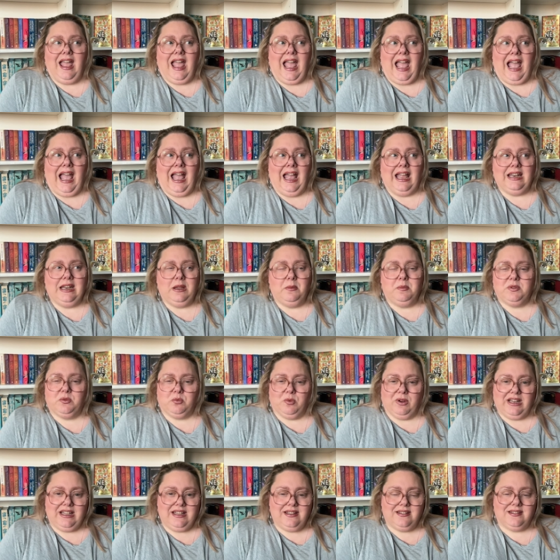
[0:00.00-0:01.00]
And it was
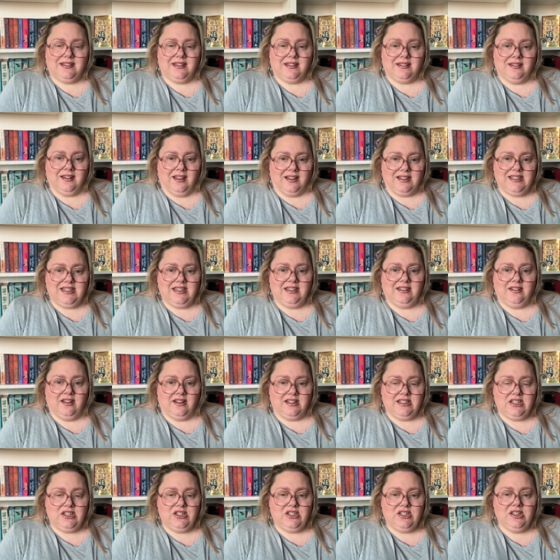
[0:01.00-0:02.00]
released in
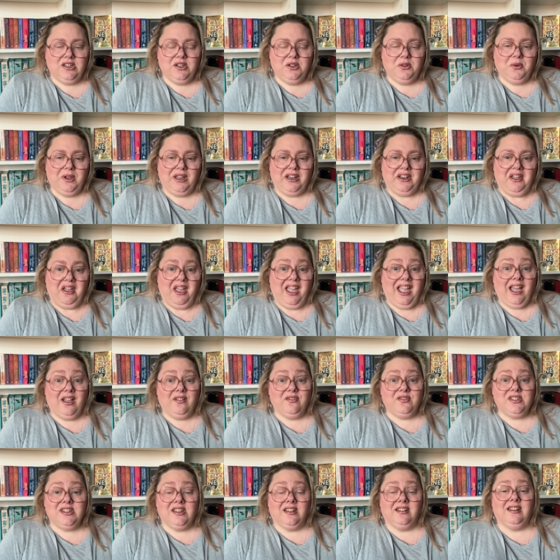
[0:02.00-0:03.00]
1992. And I
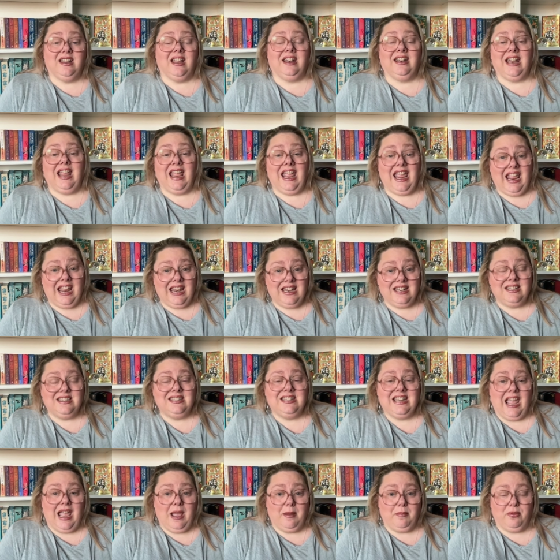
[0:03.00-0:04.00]
have done an in
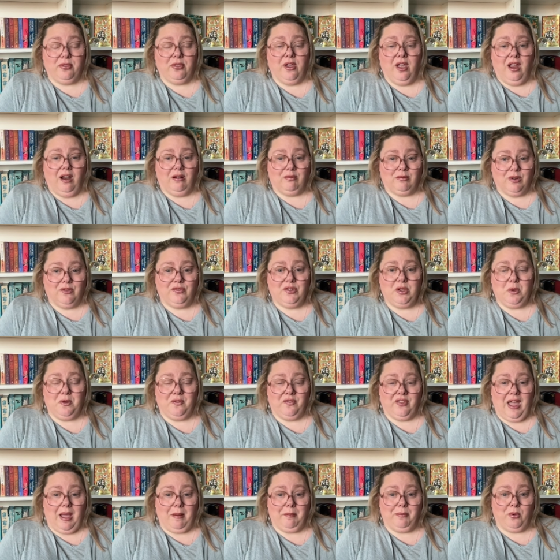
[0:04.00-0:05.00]
depth review
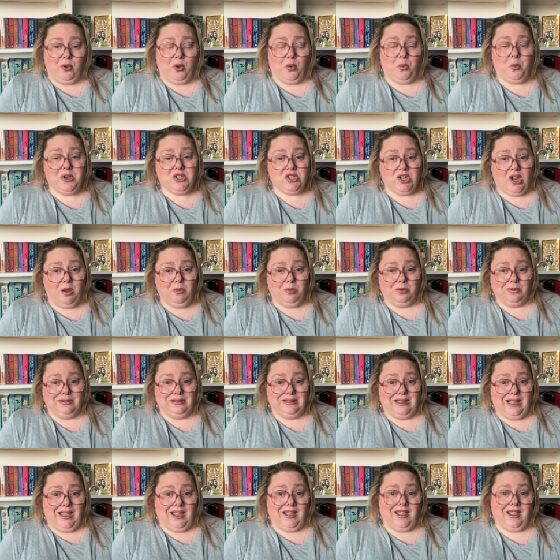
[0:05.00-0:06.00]
of that book, which I will
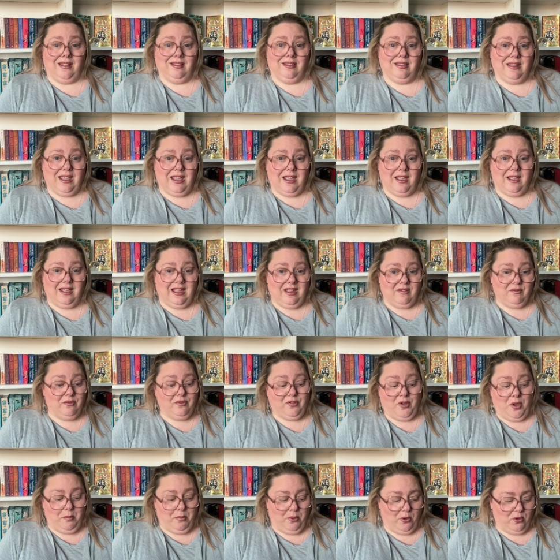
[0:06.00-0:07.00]
link in the
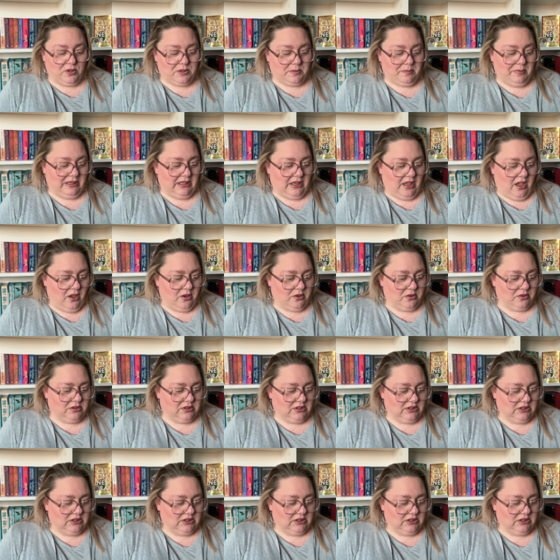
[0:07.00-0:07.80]
info box below.